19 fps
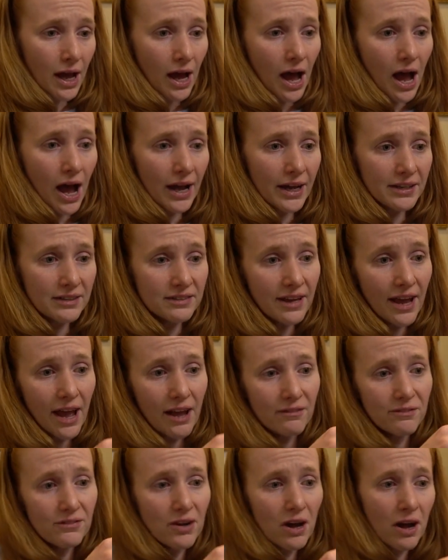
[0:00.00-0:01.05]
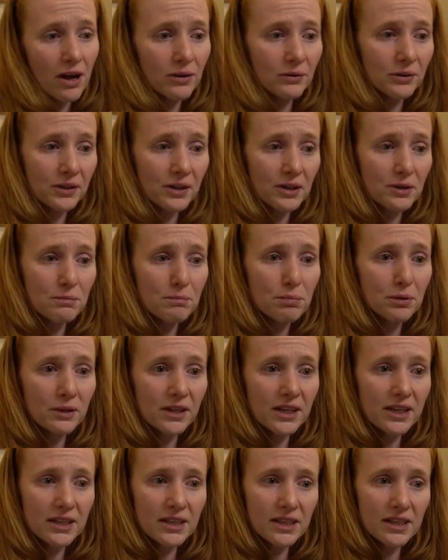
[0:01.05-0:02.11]
I have not really
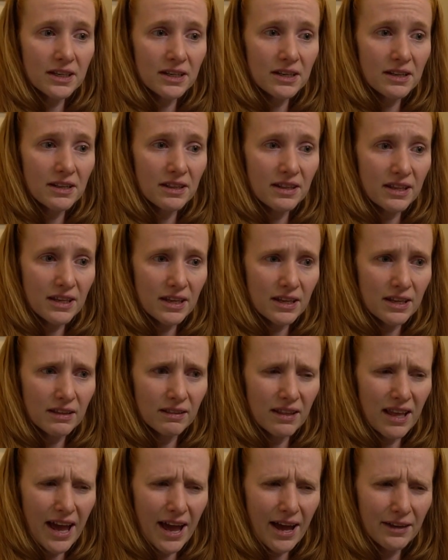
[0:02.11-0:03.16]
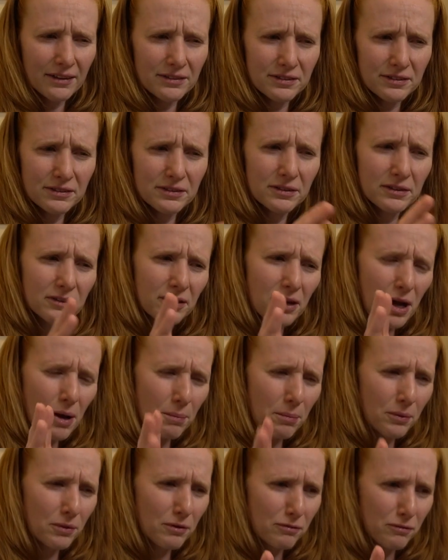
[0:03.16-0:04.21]
completed the last
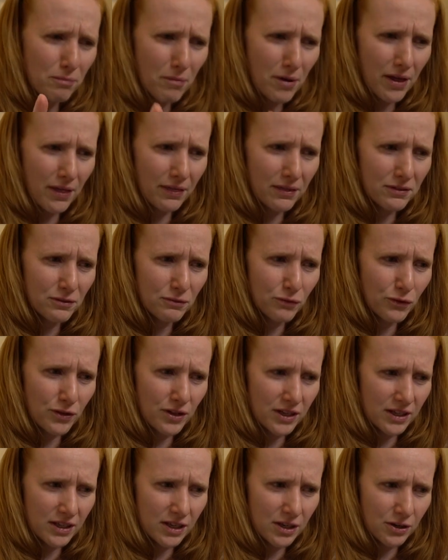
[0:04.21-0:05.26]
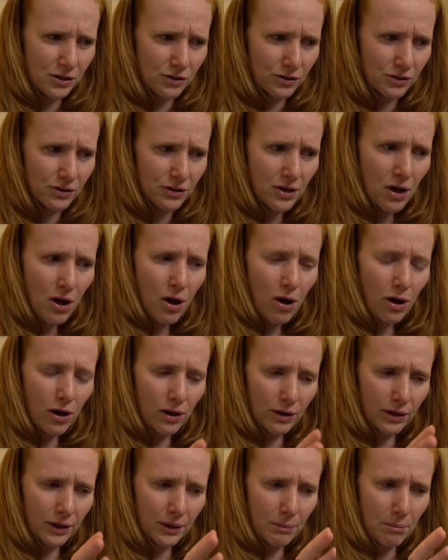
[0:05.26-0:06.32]
couple of months for the year
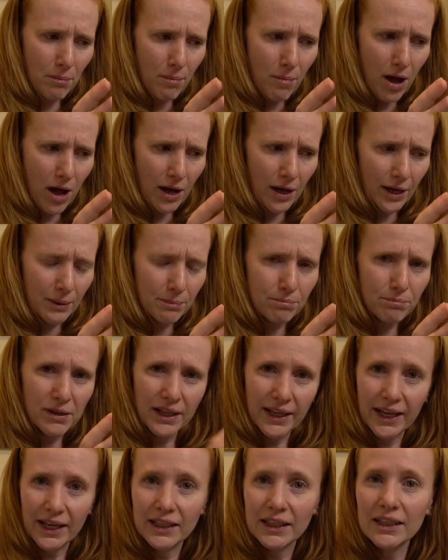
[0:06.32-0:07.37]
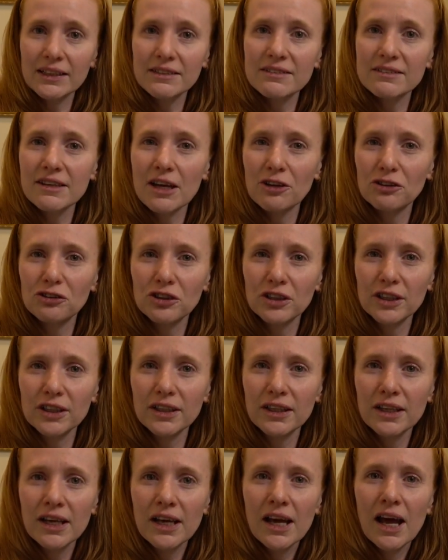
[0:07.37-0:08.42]
on my planning session.